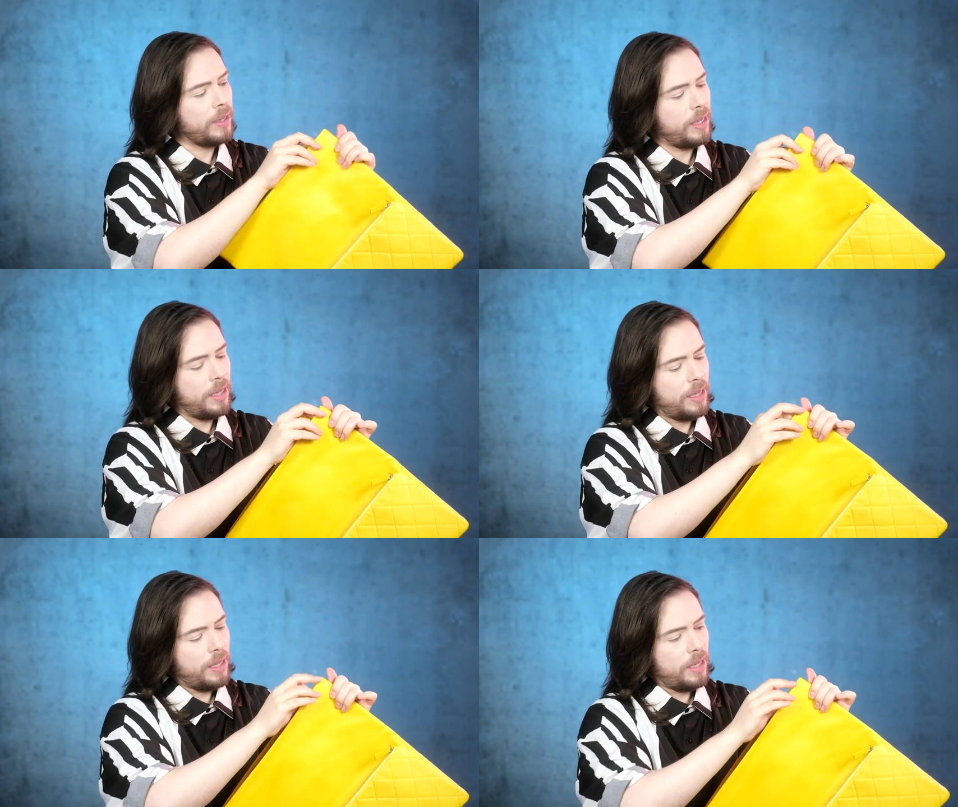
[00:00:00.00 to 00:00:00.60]

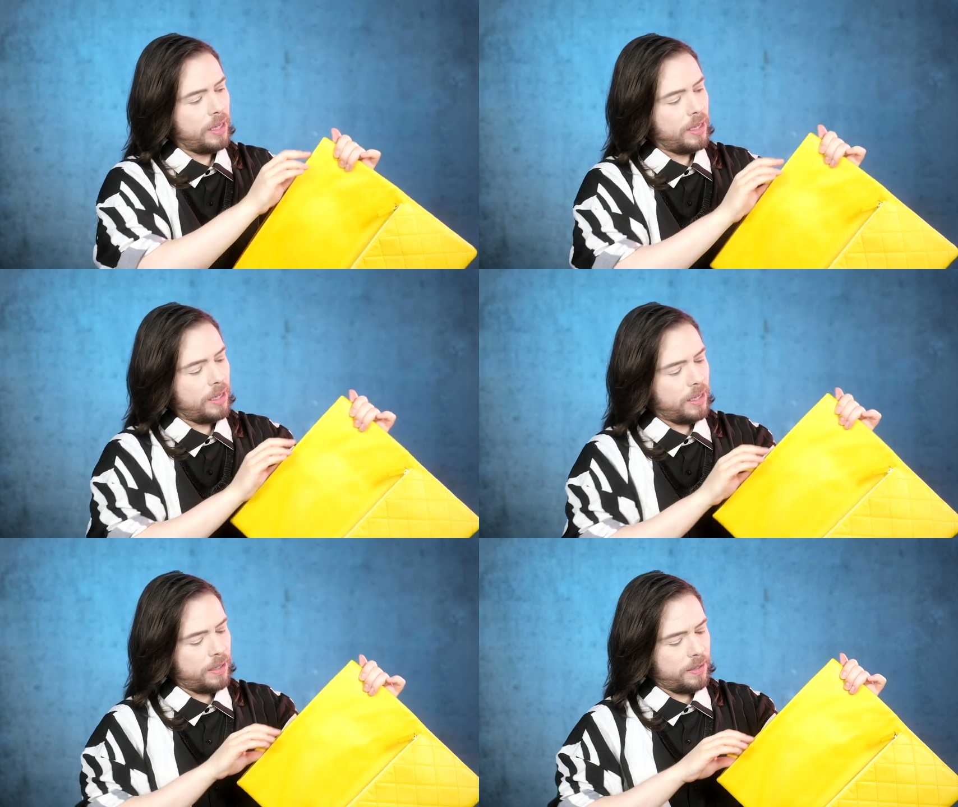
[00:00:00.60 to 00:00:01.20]

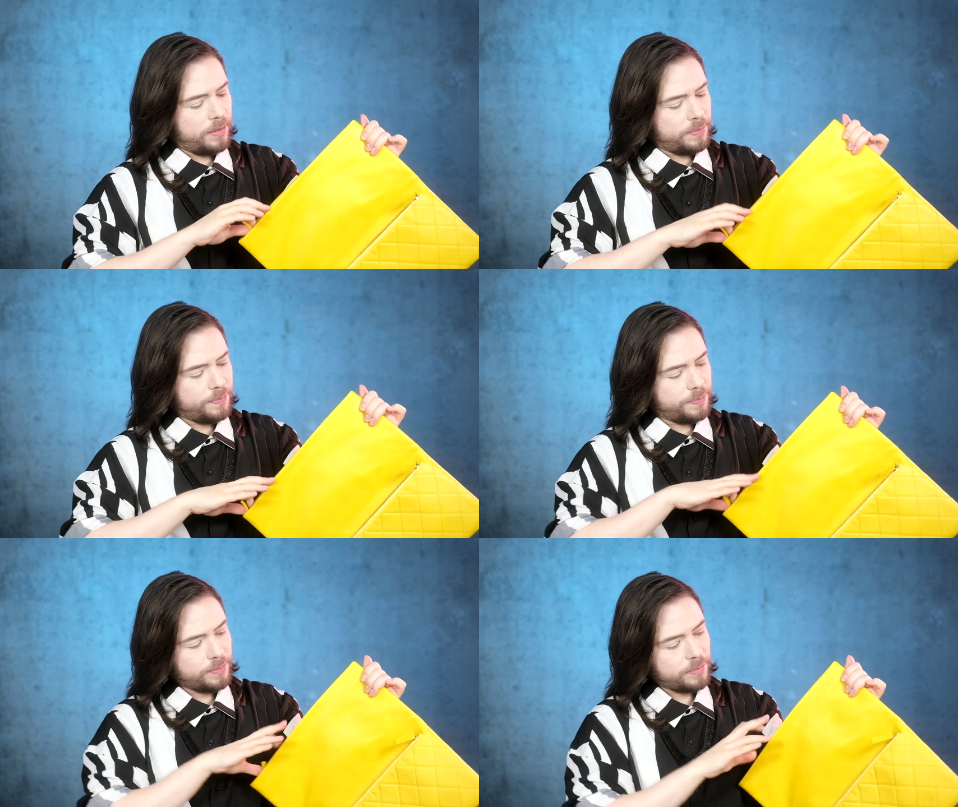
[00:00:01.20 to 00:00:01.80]

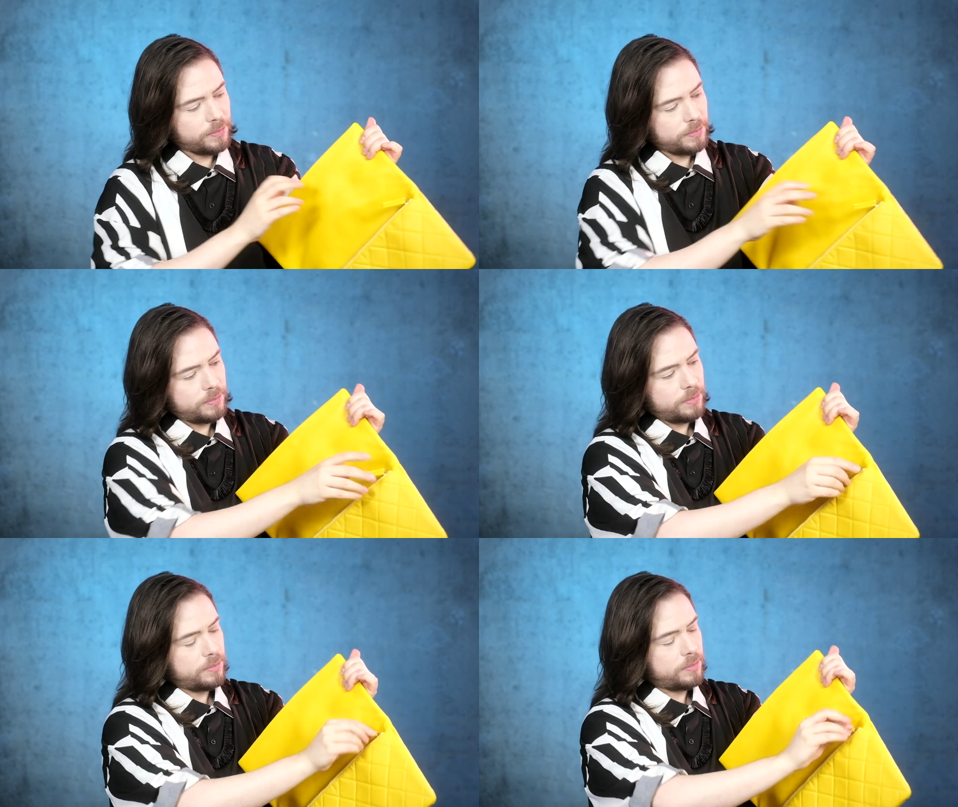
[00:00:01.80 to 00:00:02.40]

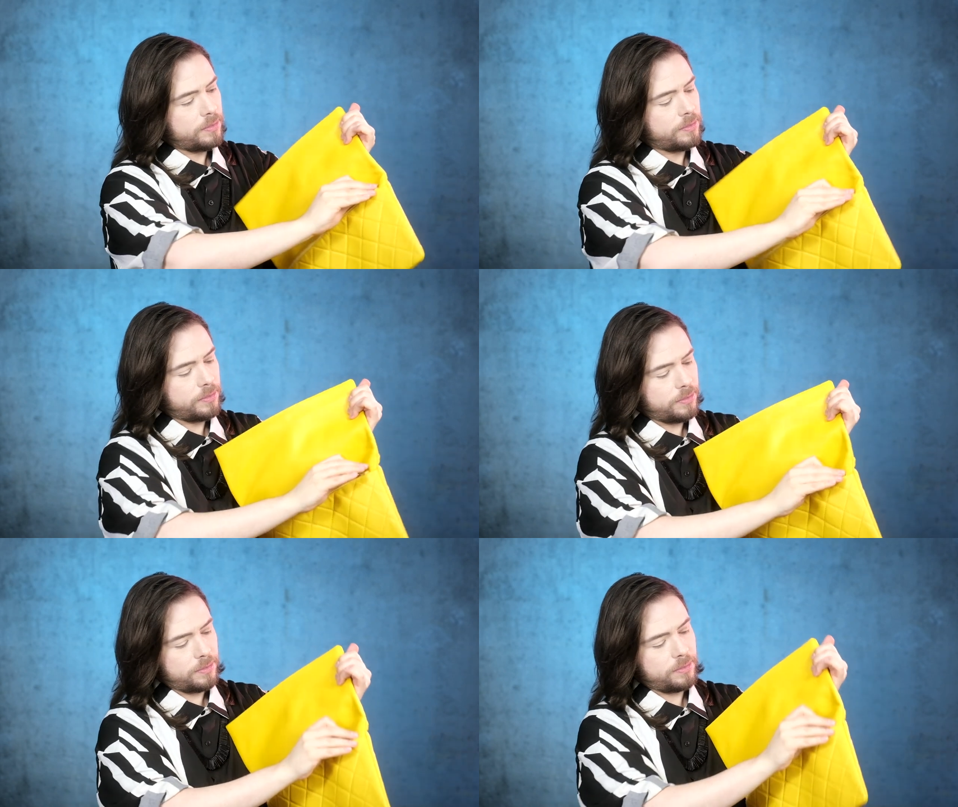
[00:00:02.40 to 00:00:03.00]

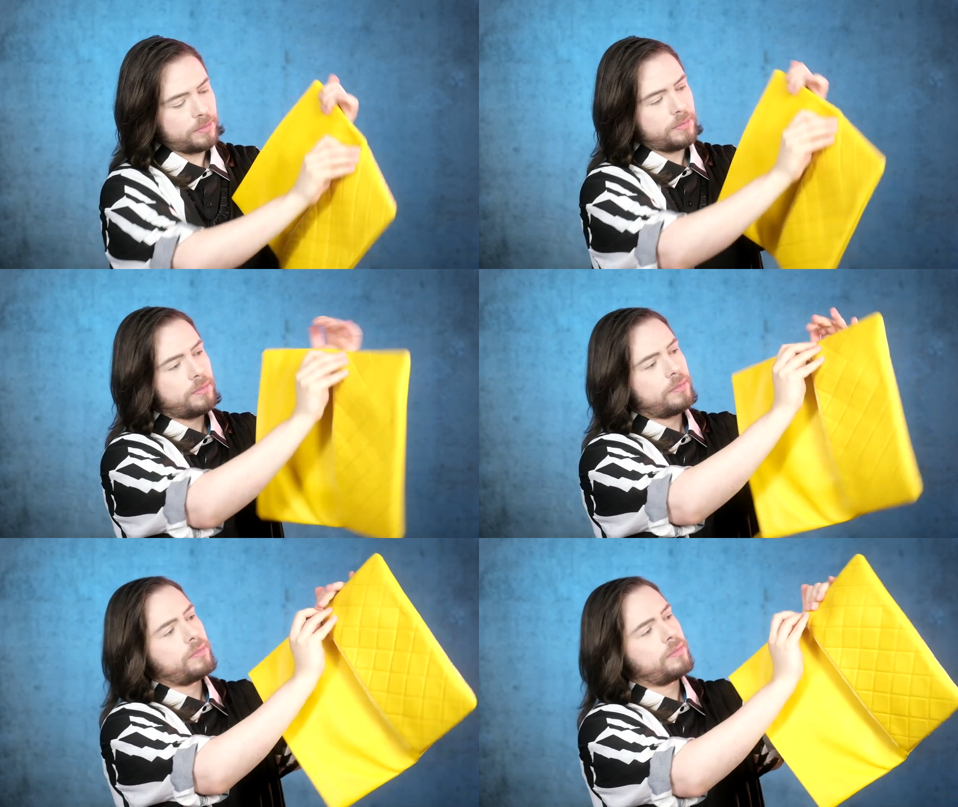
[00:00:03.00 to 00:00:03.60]

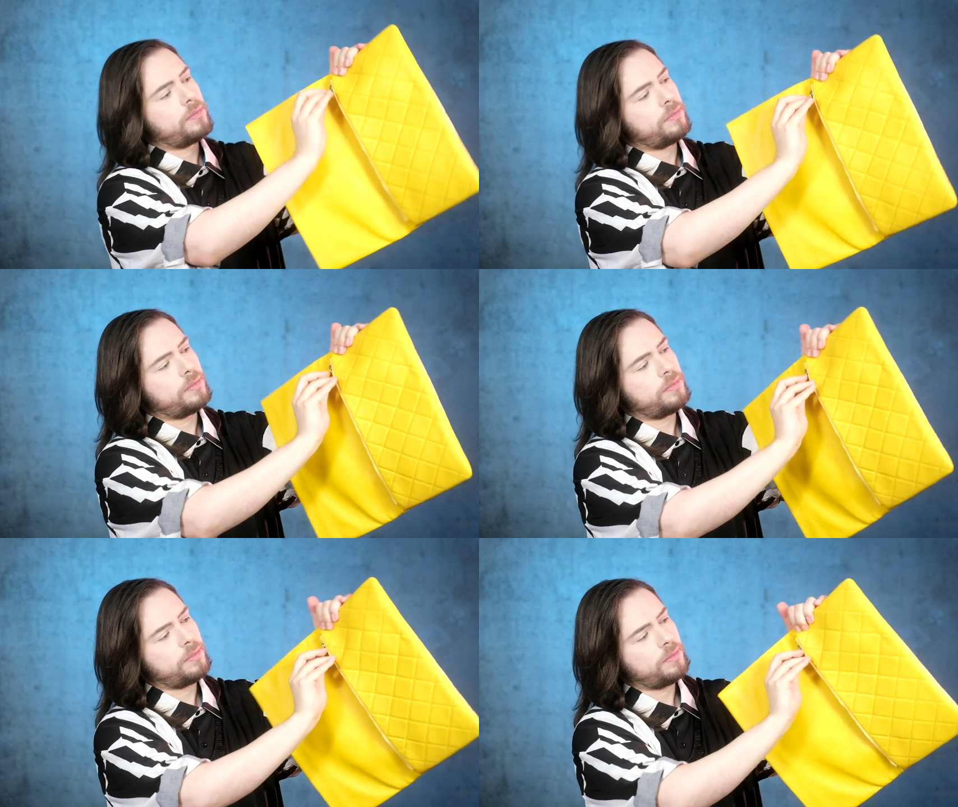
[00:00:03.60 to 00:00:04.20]

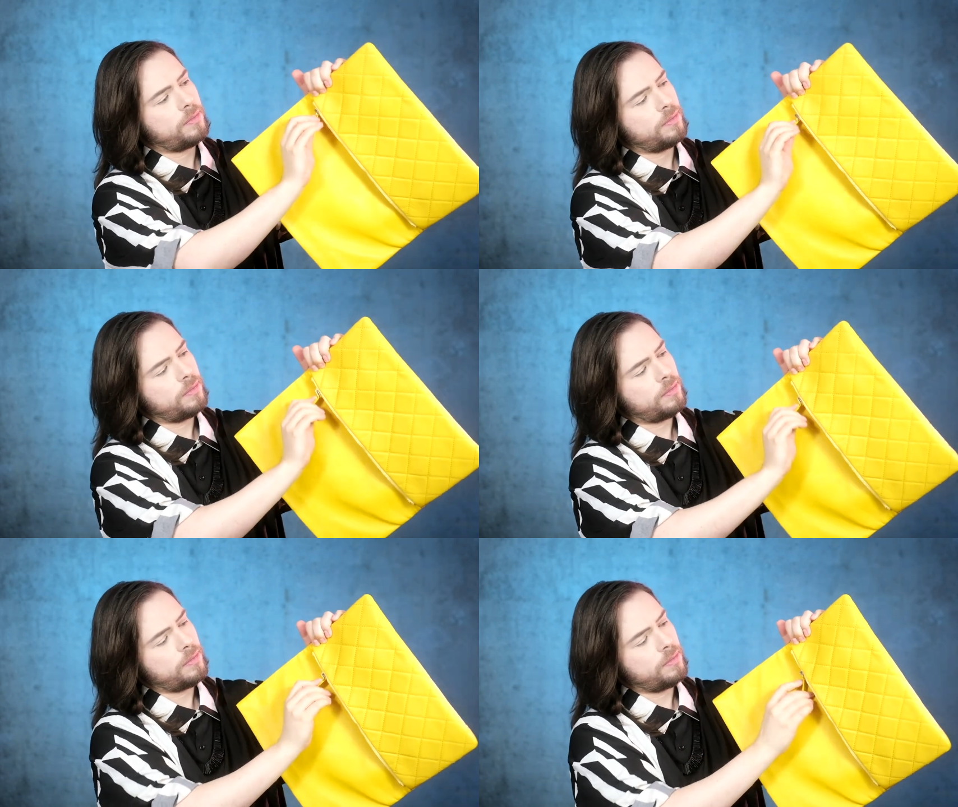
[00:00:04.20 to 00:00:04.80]

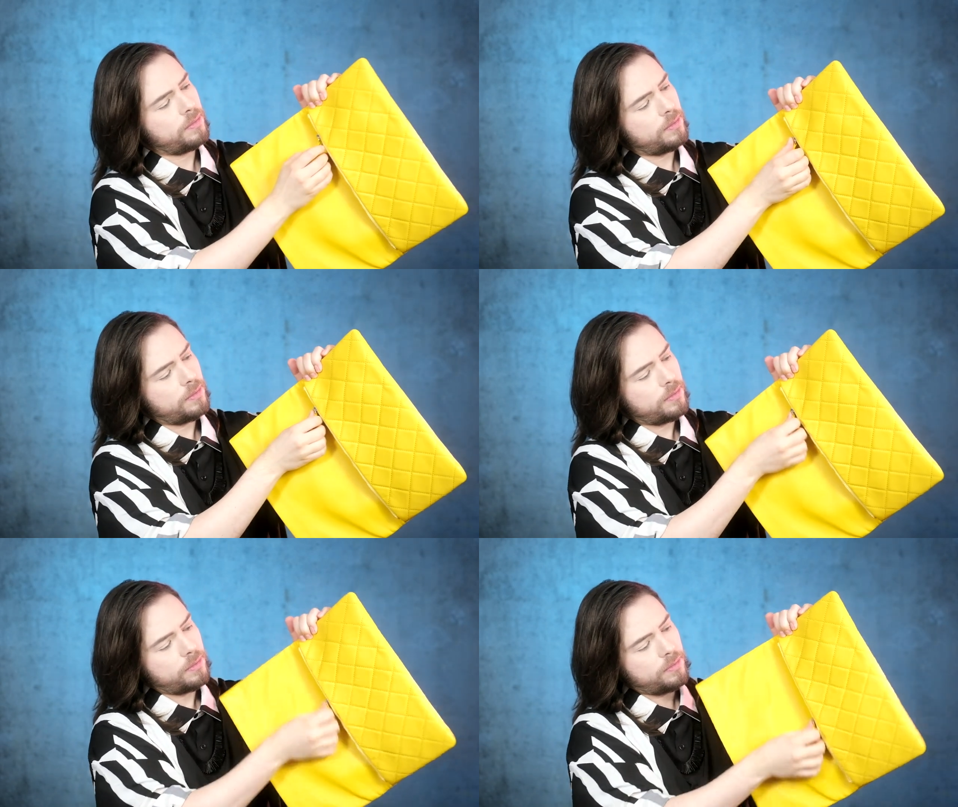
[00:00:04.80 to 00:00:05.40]

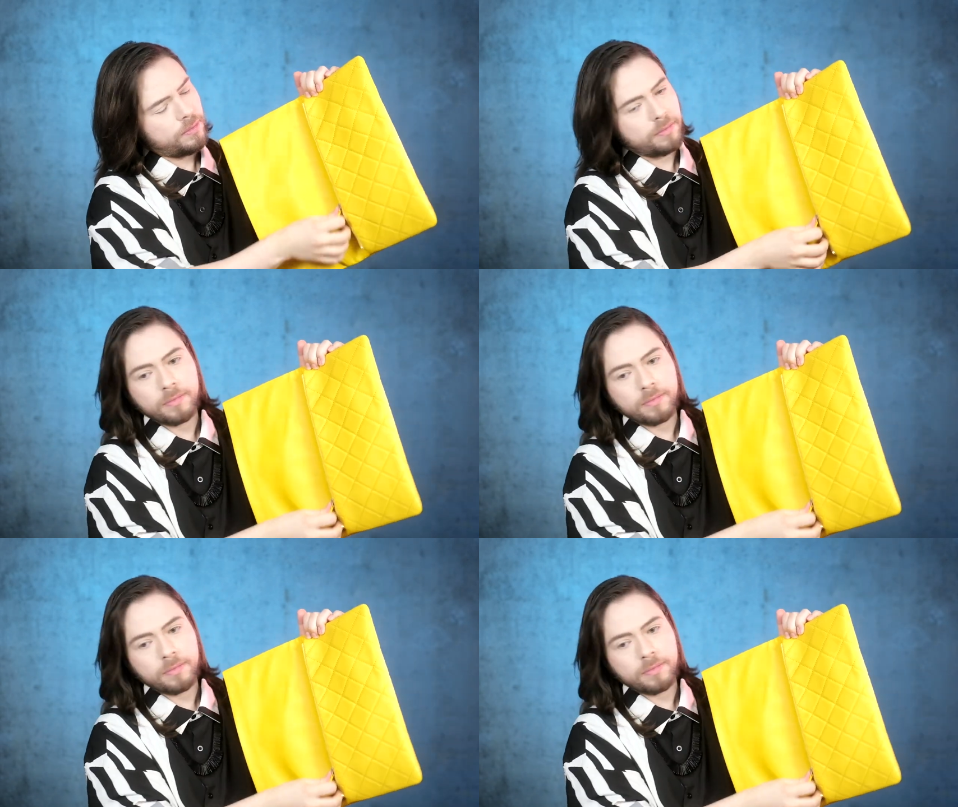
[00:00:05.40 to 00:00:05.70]
No one is speaking in this clip.